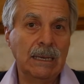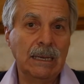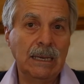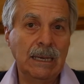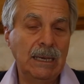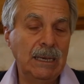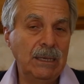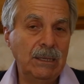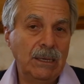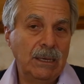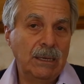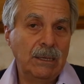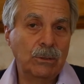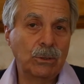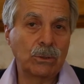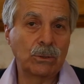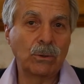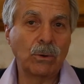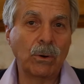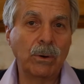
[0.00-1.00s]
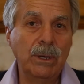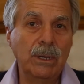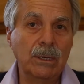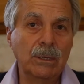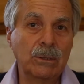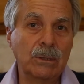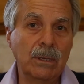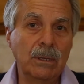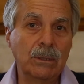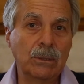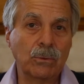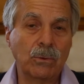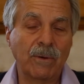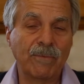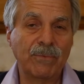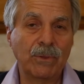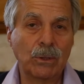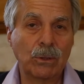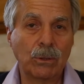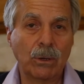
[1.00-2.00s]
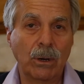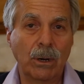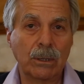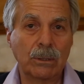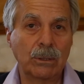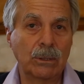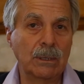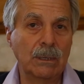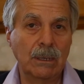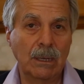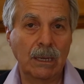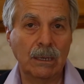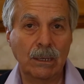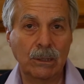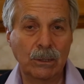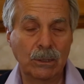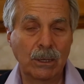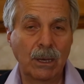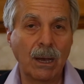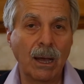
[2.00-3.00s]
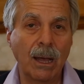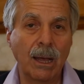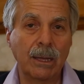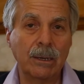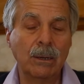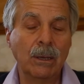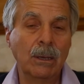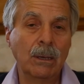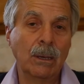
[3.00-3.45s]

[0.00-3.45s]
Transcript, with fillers: he, his story is, is off the charts and, and it's gone.